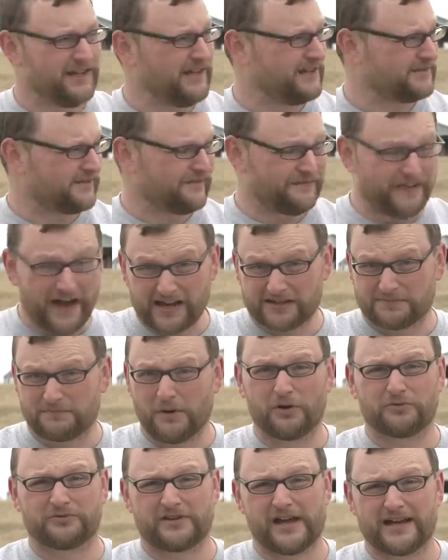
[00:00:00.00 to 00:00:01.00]
It's a fast
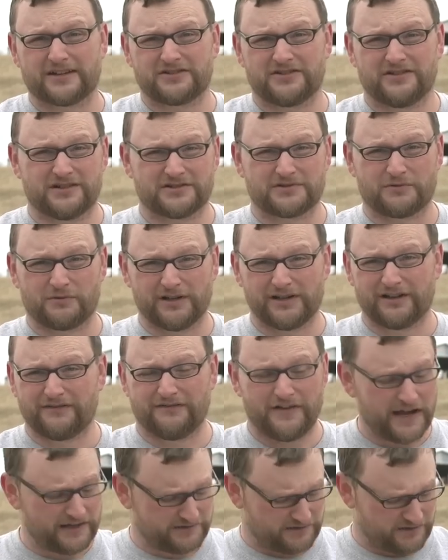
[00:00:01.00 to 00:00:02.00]
bolt action. It's really
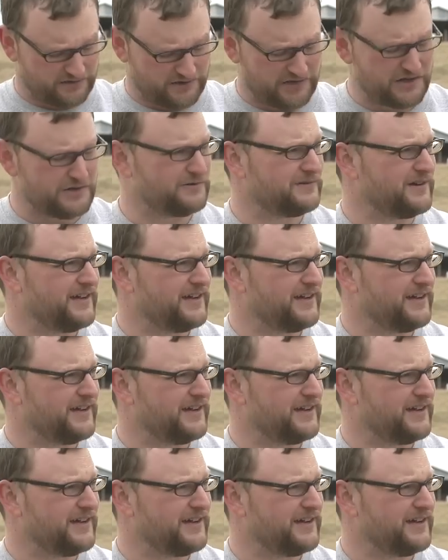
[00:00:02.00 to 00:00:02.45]
fast to shoot.